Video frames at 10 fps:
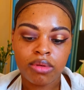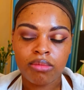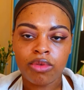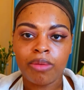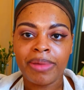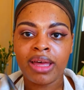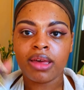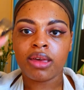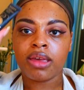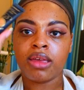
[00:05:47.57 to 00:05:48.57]
and go back
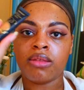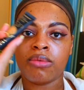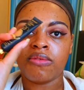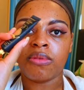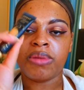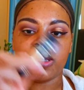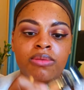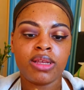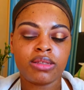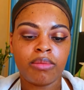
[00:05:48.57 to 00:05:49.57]
in with the
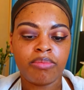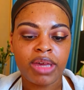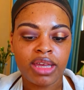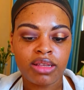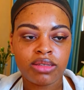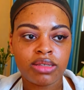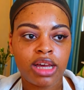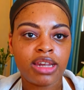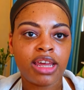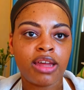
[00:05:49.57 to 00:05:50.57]
PWE's base
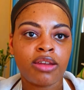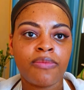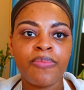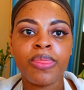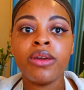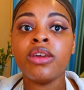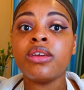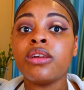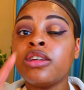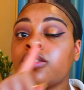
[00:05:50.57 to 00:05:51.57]
and then
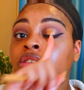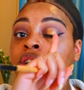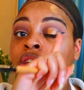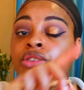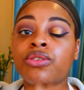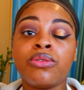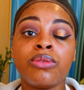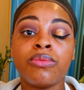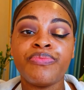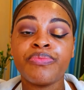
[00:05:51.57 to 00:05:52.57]
literally just gonna
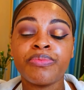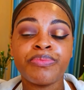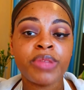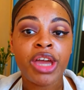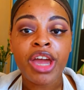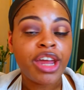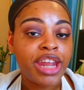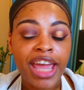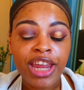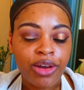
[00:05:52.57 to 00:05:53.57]
do the
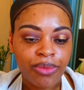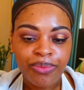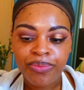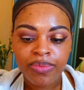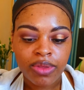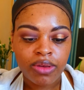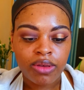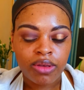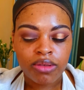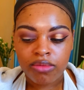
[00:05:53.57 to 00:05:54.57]
halo so
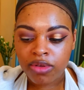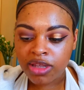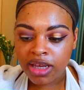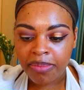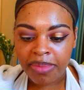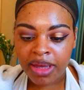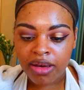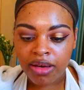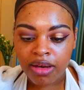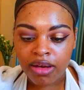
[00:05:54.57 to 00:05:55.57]
I'm just gonna take a bit
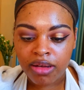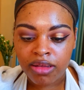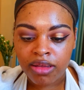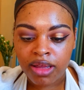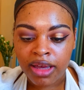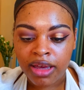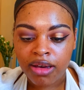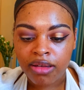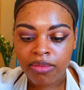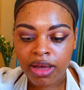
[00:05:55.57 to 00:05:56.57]
on like
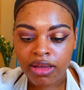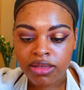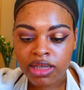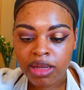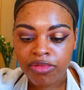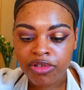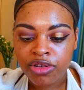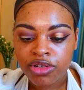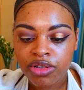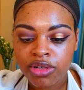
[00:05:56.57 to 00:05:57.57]
a concealer
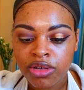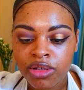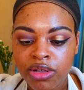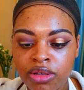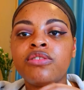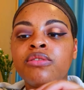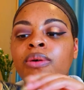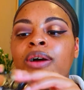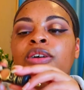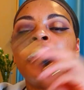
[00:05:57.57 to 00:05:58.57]
brush which not
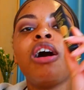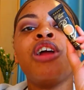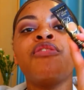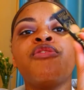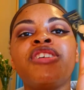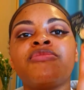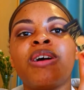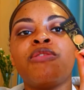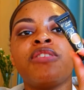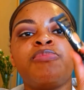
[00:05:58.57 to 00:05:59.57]
another reason why I
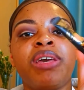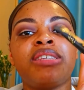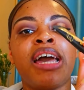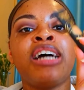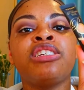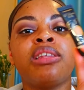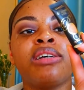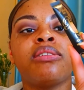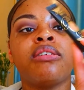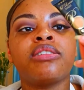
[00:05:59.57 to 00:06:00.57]
love this base it actually
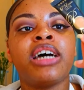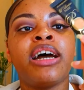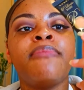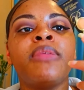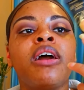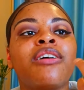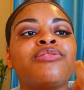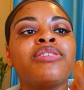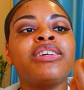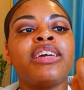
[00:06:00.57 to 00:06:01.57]
lasts a long time because
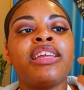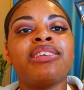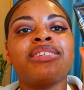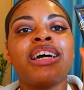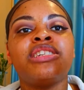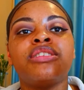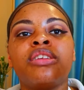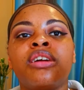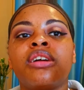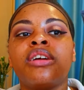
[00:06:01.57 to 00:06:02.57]
looking at it the size you
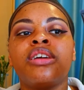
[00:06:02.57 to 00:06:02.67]
think